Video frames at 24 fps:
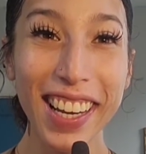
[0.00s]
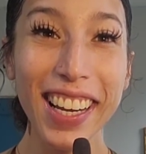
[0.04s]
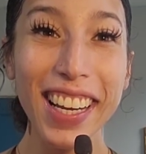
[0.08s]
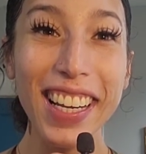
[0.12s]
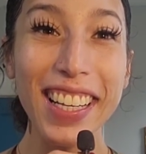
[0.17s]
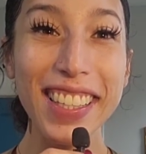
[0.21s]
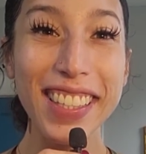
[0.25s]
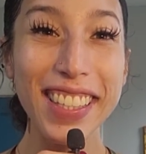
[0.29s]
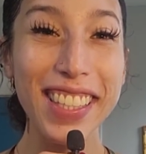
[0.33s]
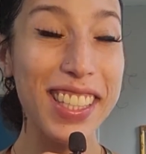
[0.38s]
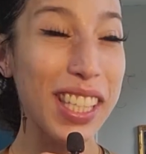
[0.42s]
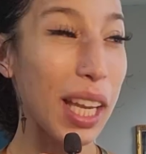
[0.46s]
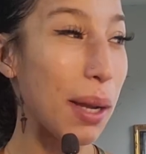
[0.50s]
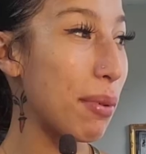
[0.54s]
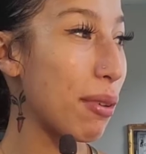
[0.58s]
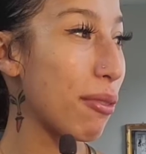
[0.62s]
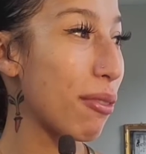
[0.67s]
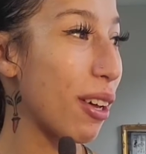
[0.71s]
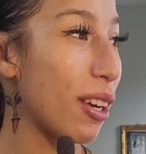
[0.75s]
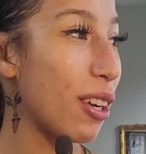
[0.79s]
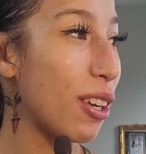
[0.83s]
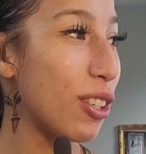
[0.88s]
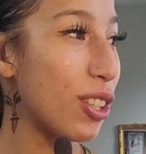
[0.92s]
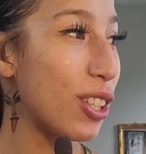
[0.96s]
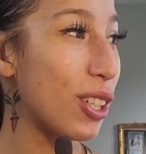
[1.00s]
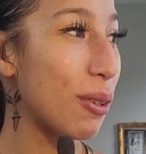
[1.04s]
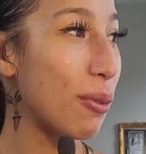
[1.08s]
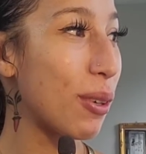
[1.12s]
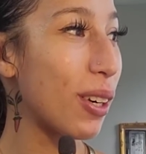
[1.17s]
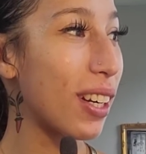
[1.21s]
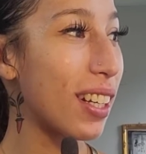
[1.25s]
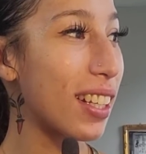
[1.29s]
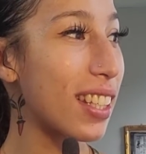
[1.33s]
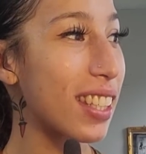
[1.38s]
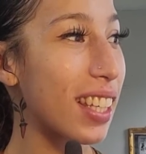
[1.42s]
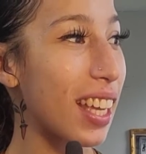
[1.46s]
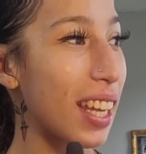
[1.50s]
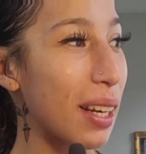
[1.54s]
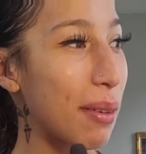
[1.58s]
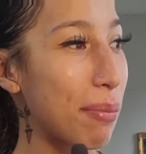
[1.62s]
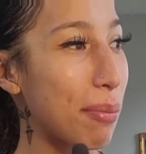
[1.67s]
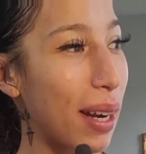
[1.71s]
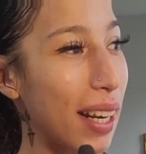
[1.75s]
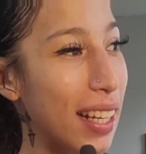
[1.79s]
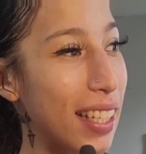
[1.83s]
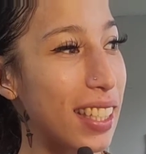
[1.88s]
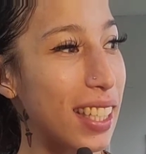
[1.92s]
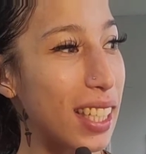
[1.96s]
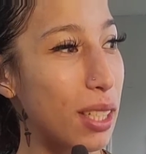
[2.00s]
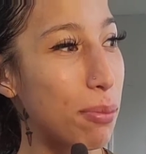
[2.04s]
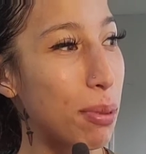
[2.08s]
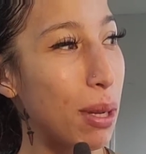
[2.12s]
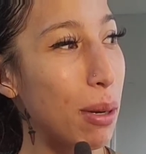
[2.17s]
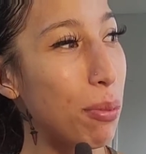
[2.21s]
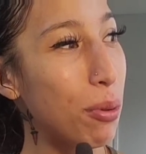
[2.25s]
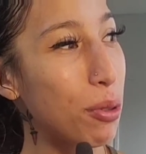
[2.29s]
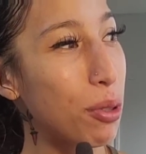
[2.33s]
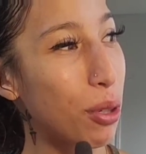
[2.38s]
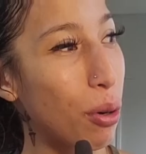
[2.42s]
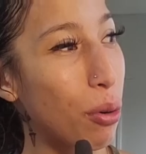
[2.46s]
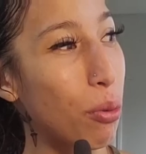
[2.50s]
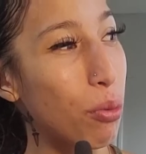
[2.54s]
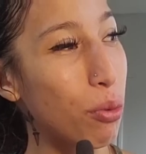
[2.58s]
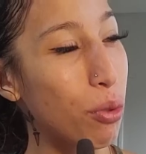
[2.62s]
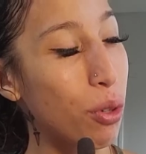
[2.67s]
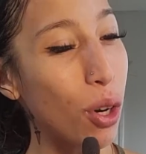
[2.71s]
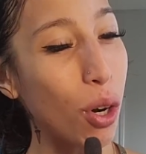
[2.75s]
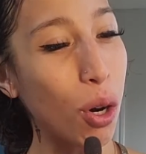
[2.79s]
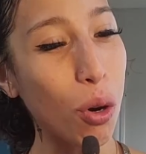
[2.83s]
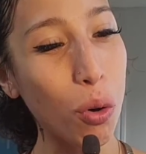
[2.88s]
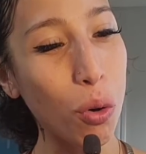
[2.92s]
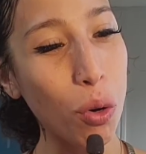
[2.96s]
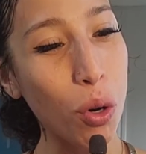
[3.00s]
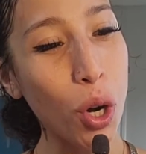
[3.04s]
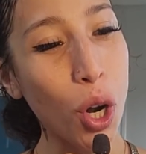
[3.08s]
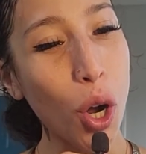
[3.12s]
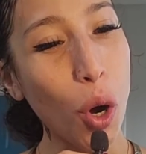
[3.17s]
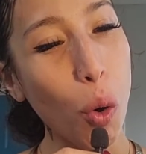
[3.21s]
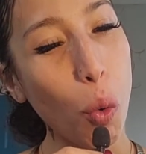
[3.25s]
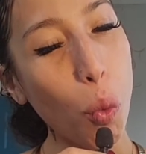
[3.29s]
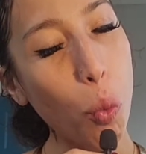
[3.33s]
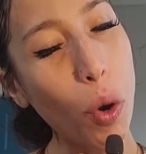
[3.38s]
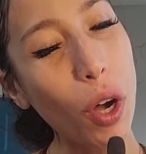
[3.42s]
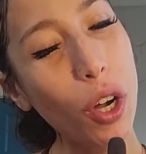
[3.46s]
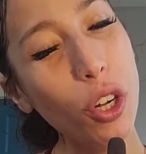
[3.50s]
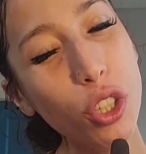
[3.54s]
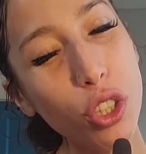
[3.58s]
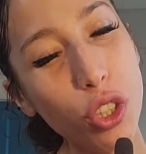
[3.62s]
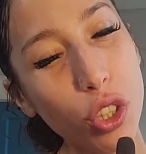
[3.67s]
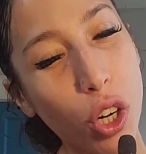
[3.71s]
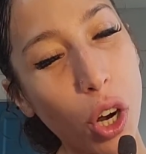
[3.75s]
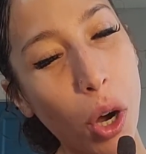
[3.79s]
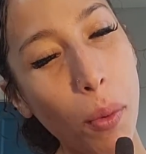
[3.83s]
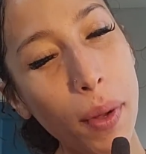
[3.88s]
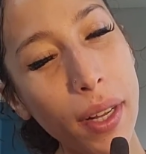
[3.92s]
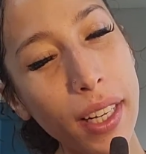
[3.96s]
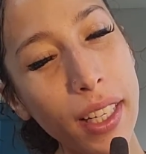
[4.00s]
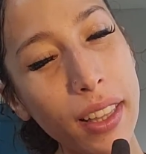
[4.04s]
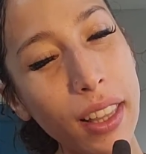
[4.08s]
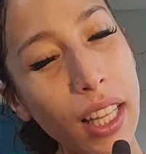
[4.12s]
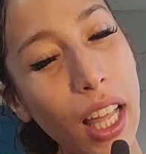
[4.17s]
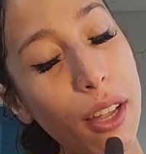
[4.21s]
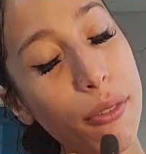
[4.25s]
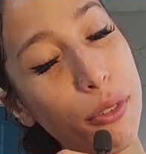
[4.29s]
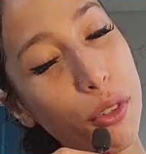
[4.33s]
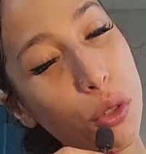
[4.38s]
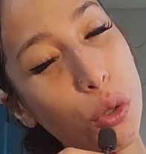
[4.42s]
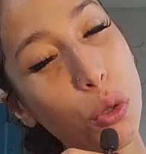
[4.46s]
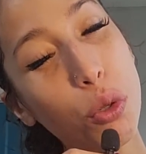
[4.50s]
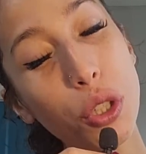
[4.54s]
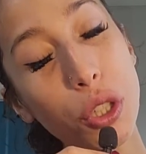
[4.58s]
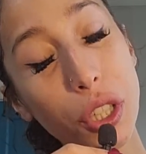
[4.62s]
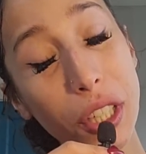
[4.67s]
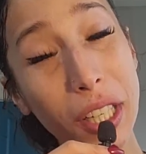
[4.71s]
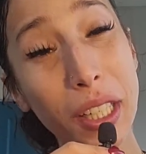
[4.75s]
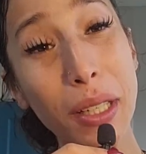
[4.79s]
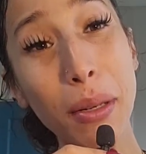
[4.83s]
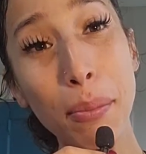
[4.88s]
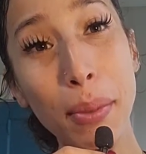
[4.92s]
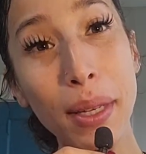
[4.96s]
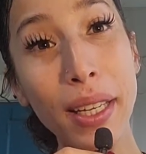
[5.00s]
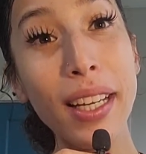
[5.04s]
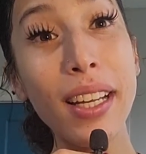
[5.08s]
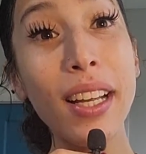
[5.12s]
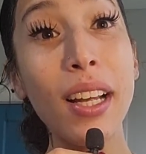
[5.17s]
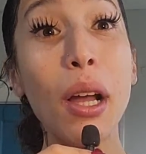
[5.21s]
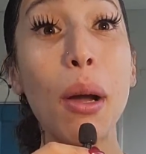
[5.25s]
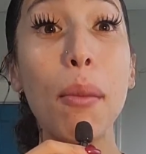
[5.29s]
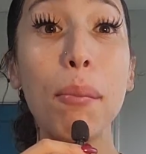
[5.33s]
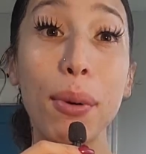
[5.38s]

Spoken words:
It's the type of energy where it's like, Pisces, people don't know where you're going in life and who you're going to be,